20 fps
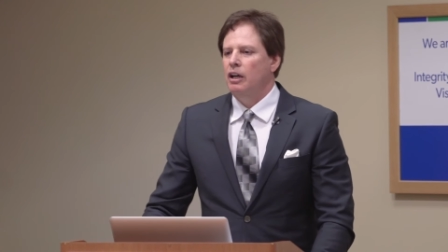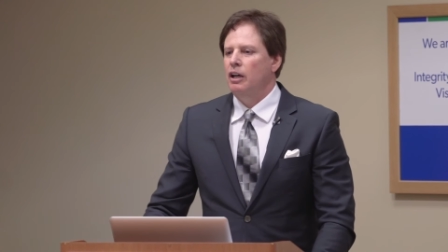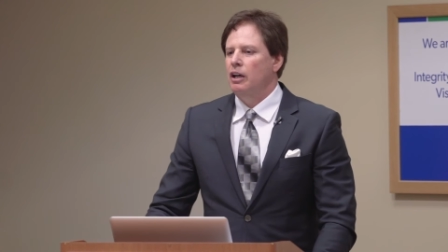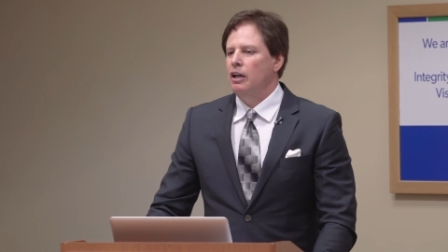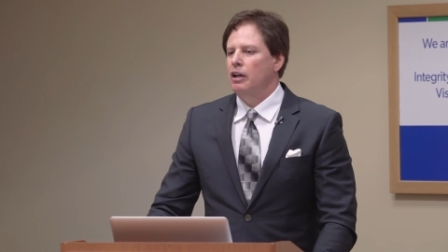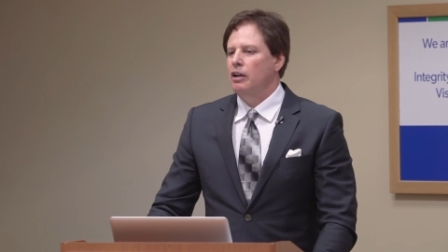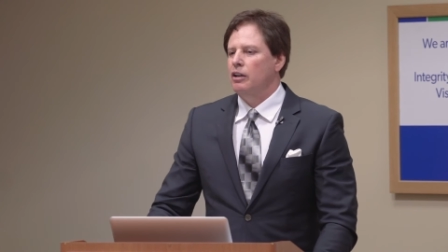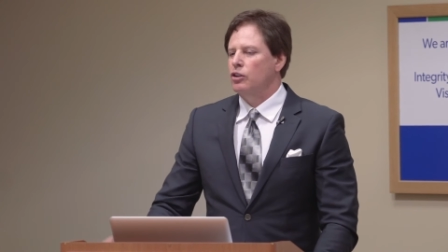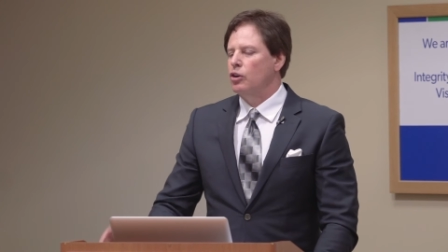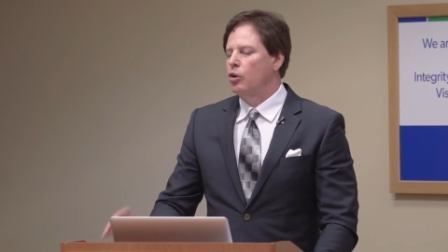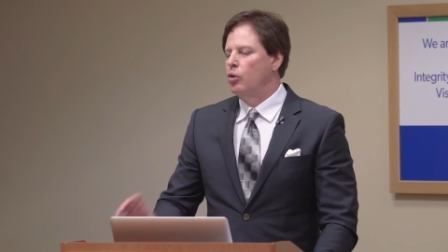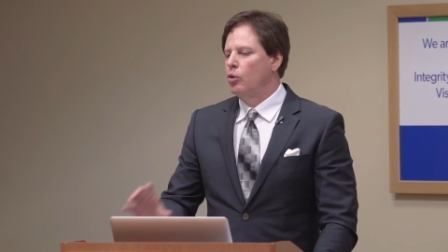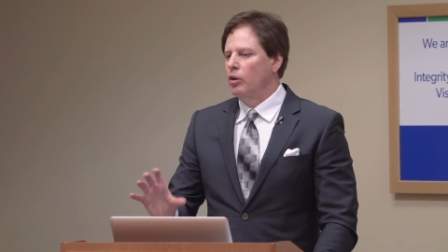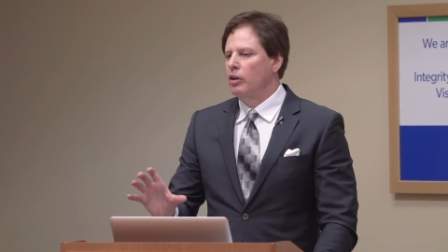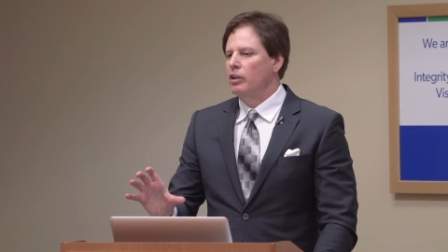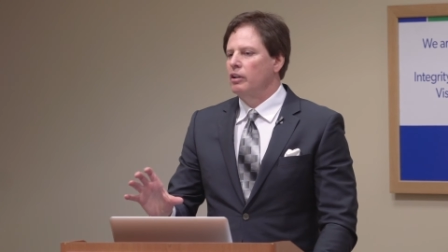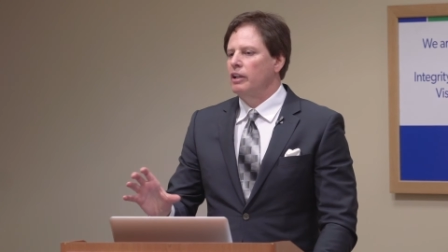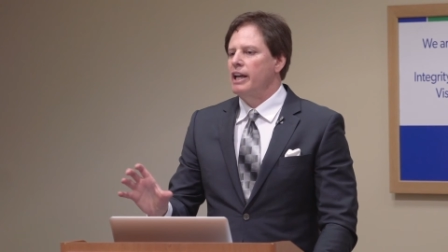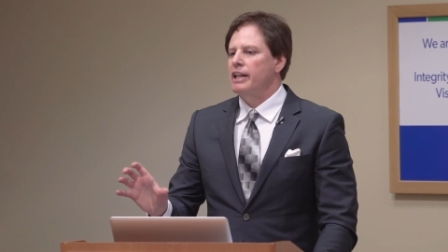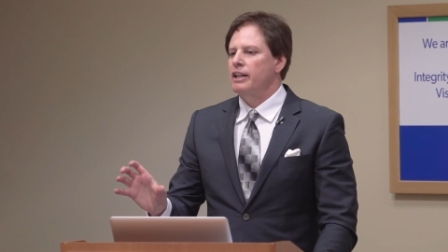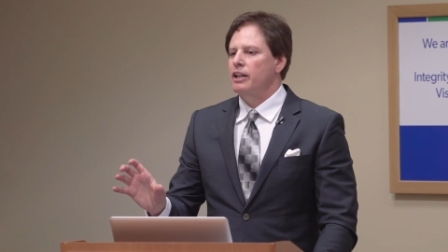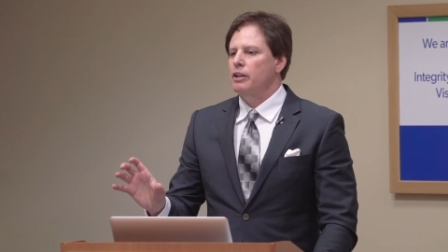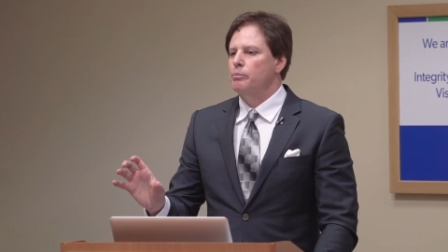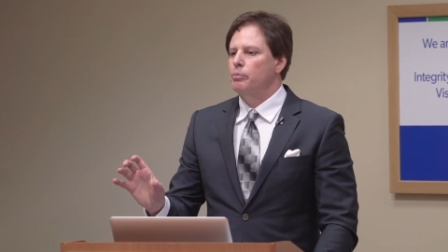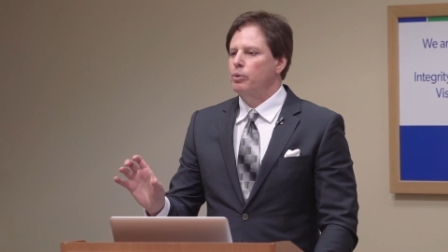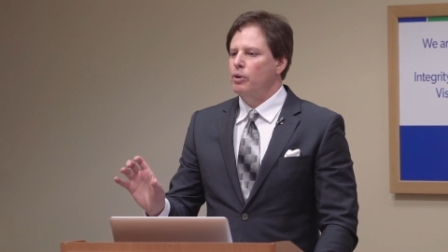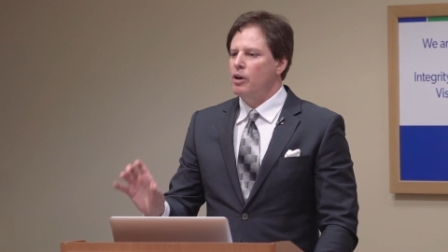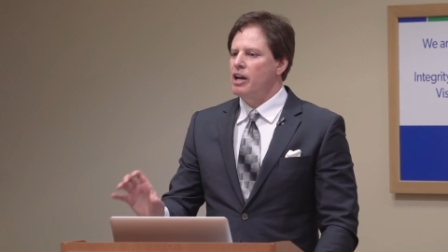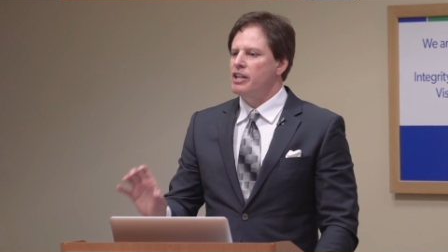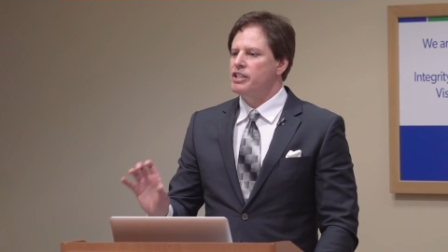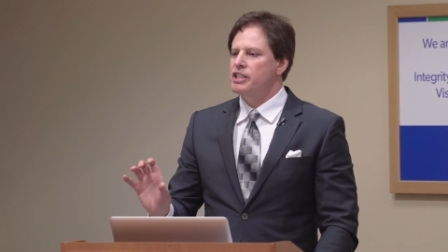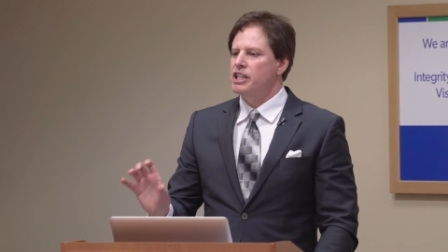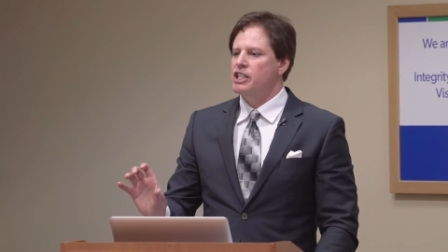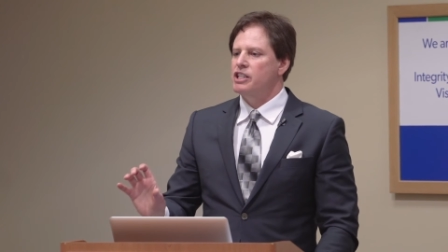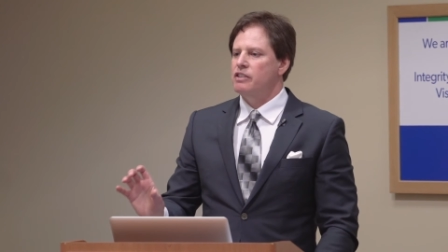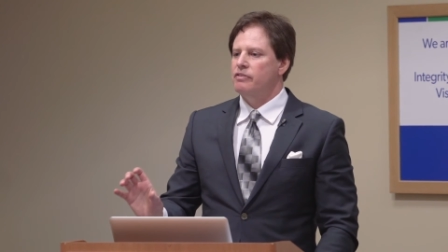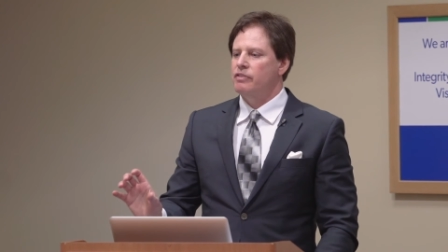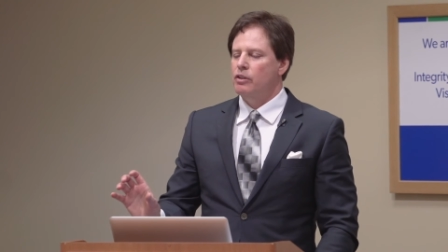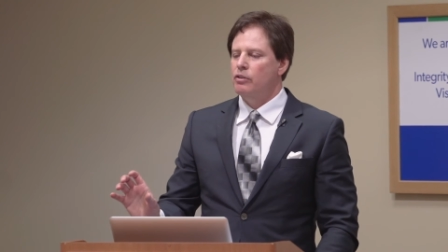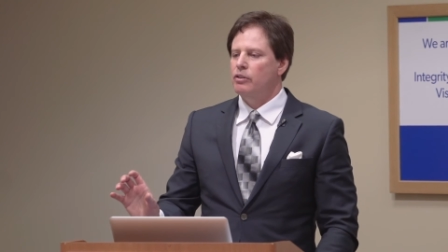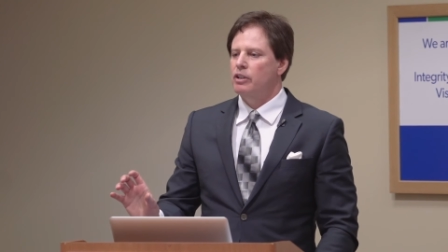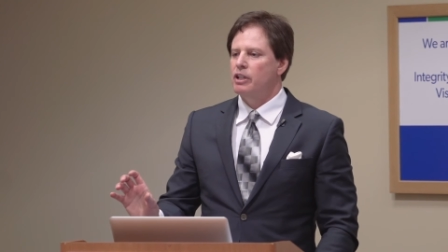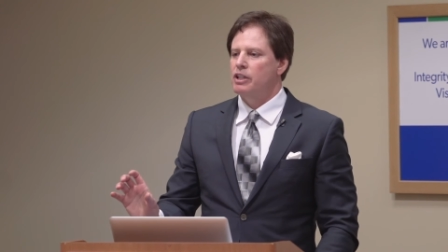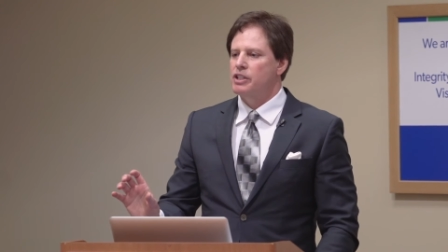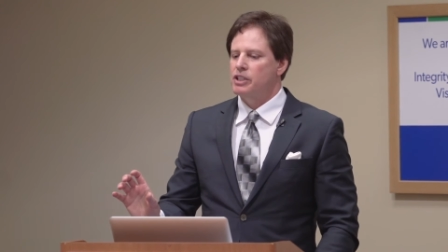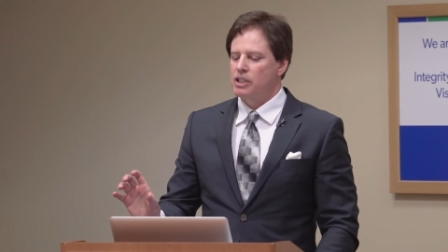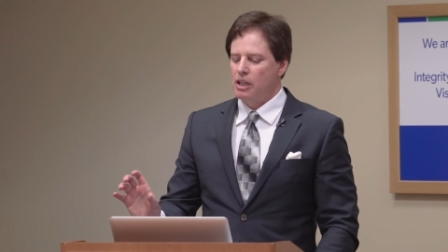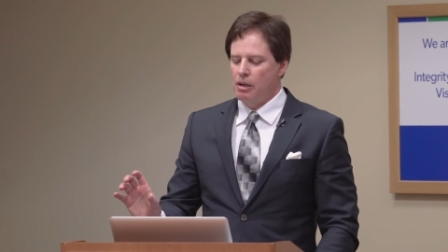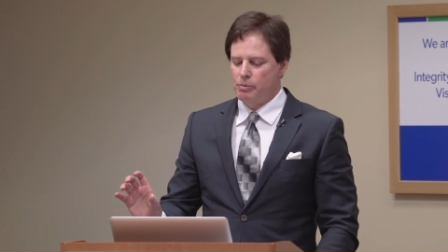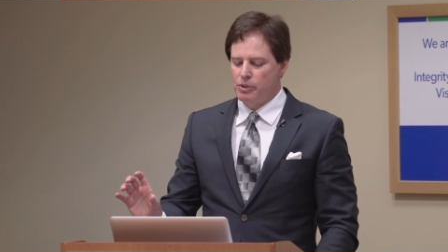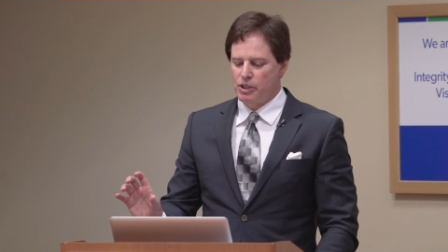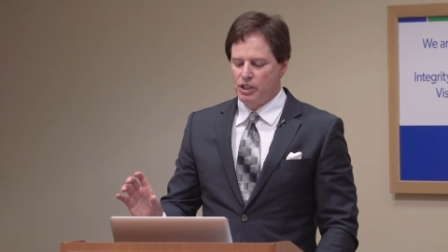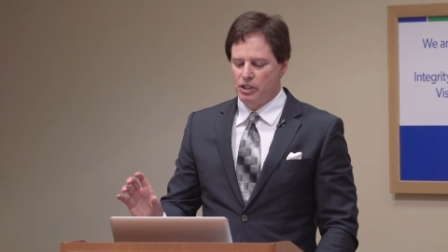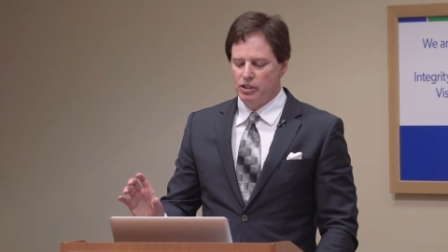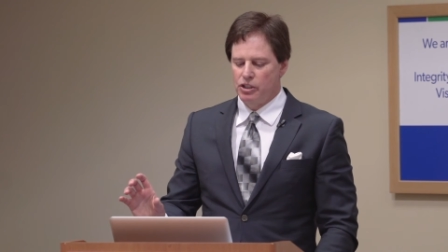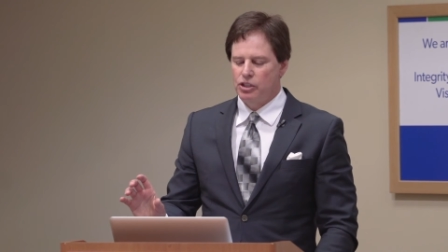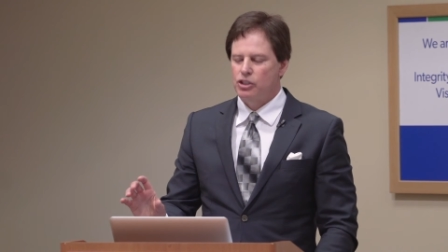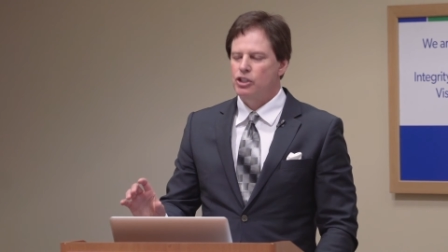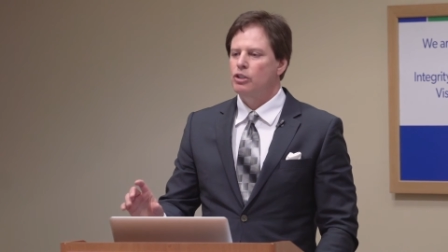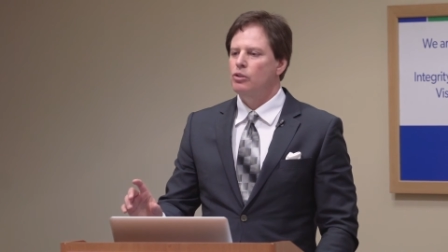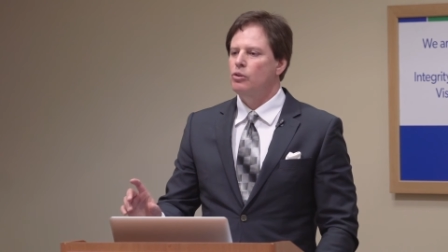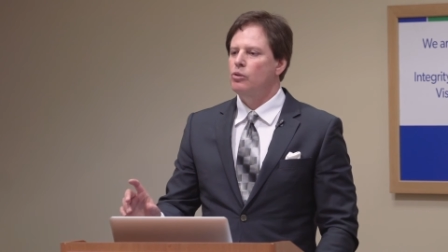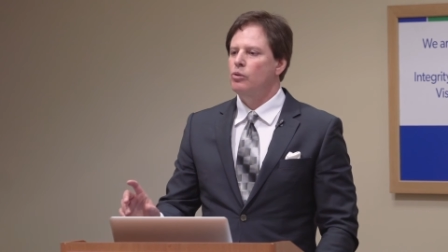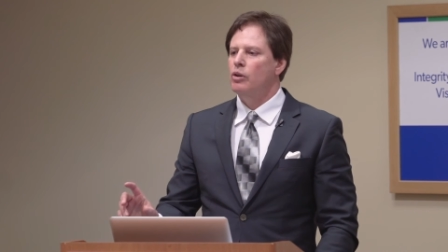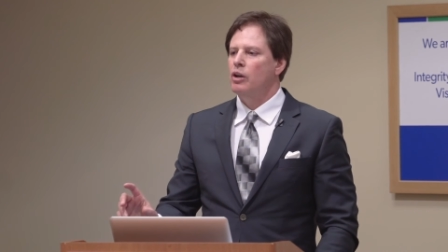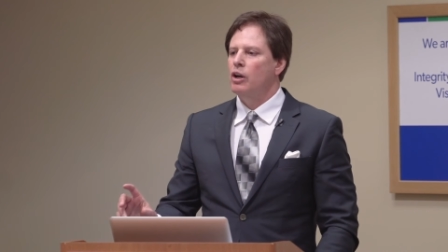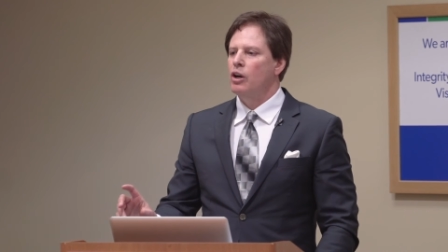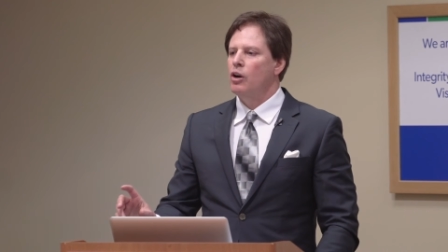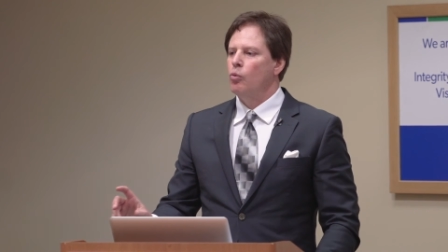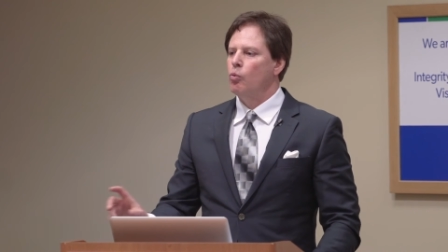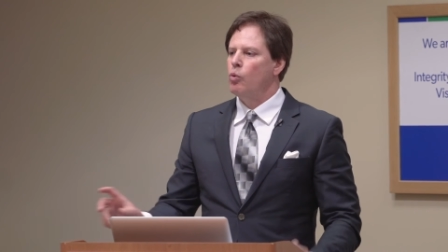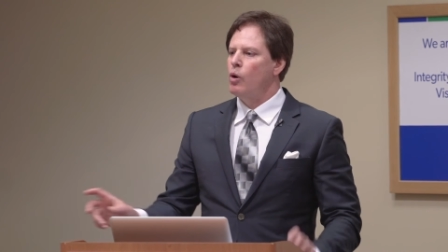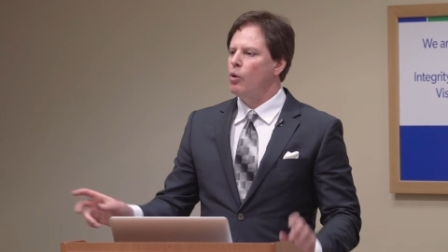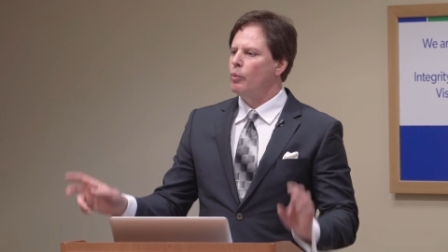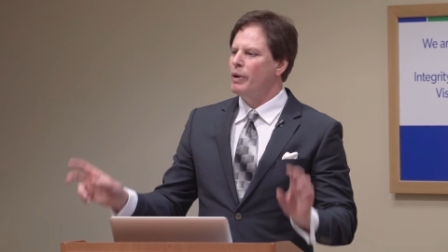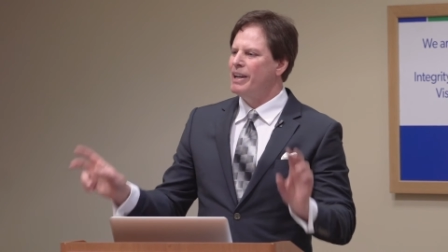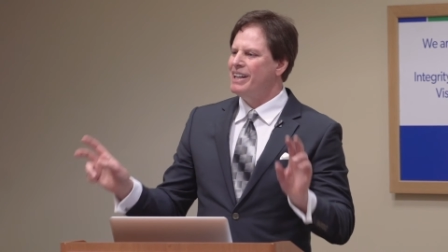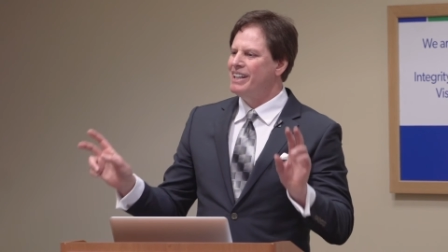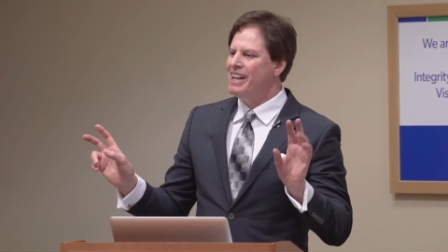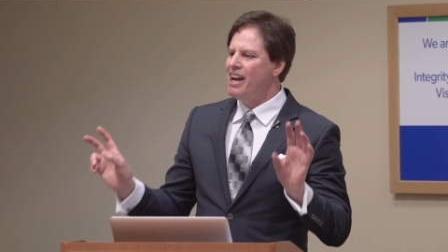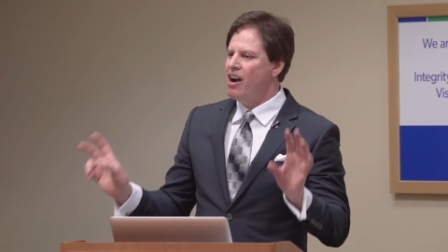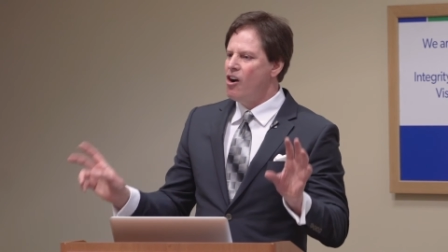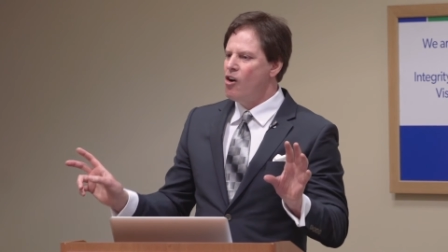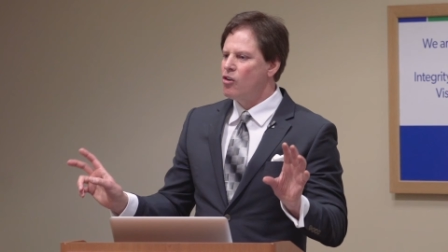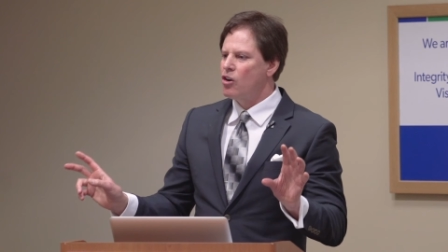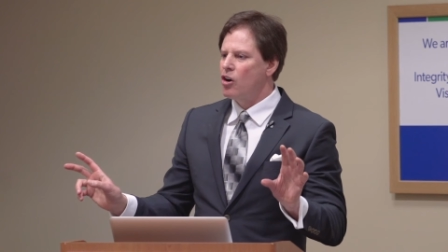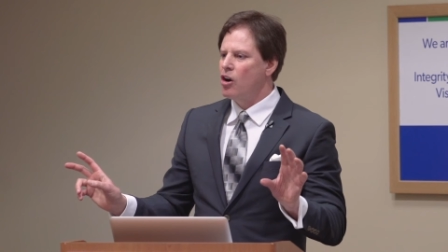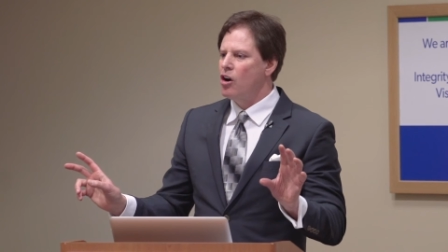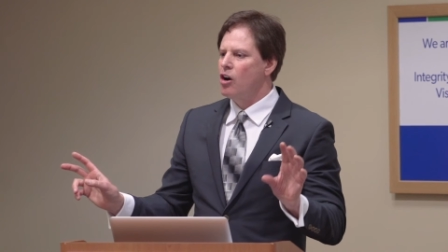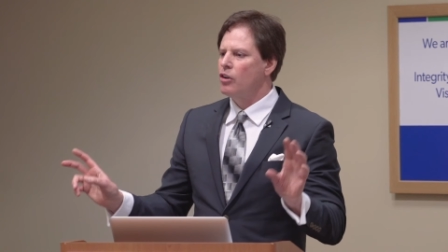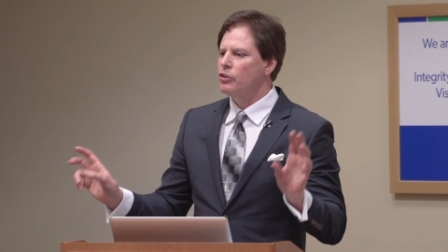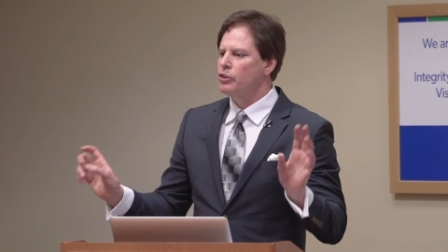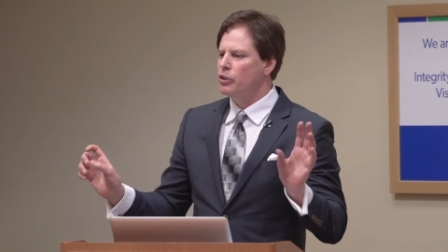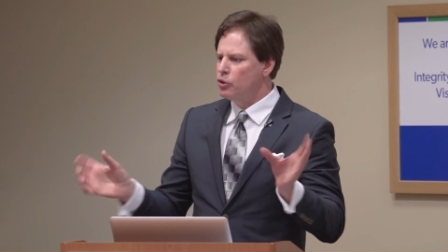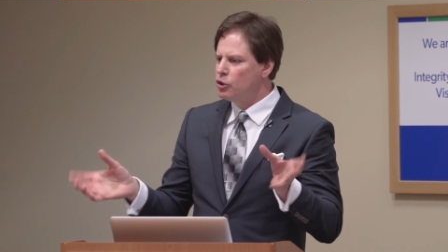uh, correlated processed food consumption to what we now call,